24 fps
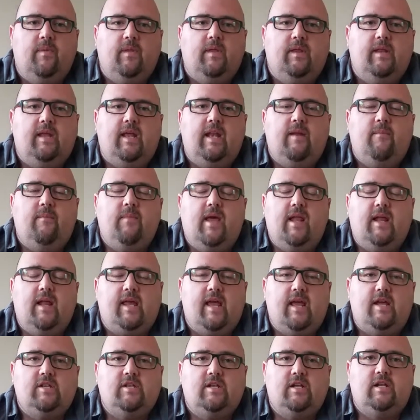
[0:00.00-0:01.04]
getting
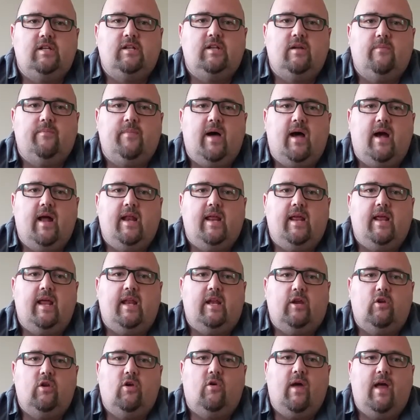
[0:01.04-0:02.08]
medication into the body and
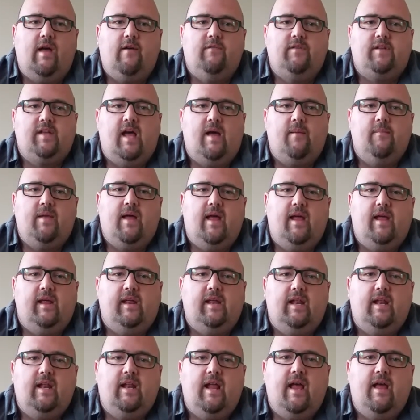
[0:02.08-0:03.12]
you don't have time to
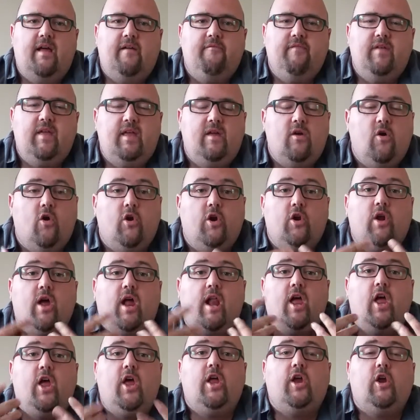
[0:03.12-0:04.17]
get an IV, or
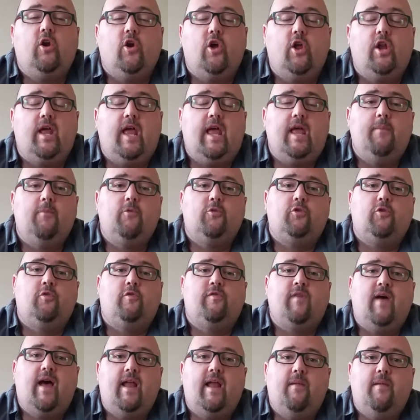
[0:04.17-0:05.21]
you're unable to
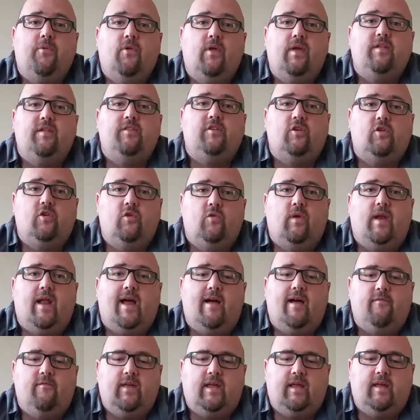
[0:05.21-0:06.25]
find a place to do an
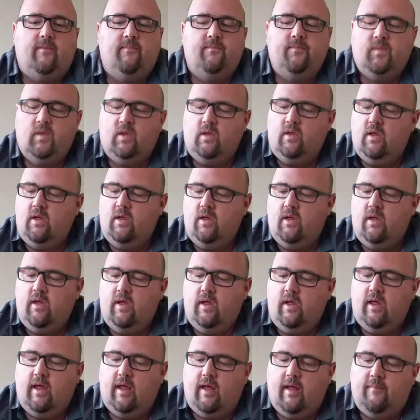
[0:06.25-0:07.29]
IV.
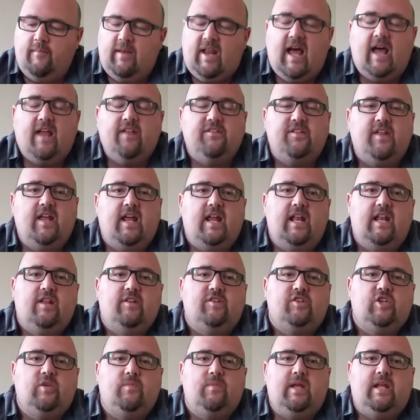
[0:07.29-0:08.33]
I'm not saying this
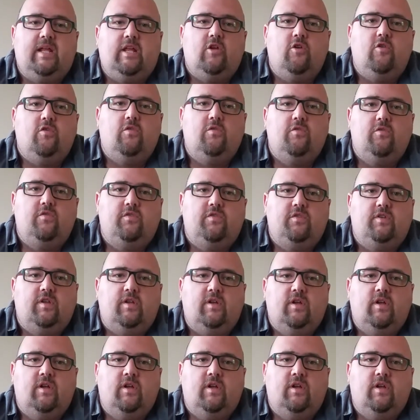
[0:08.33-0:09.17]
should be used